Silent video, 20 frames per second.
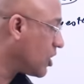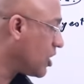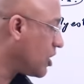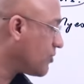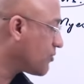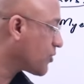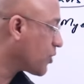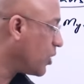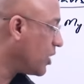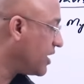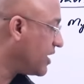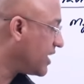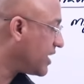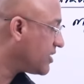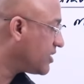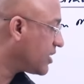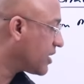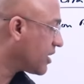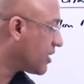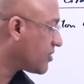of
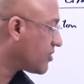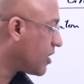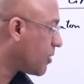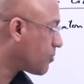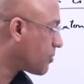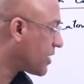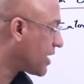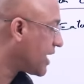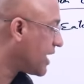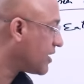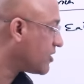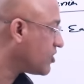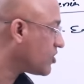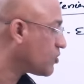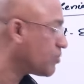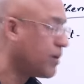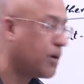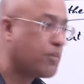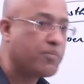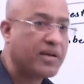cholinergic receptor at
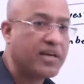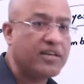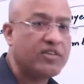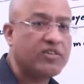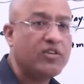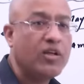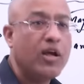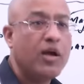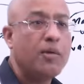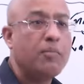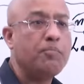this membrane is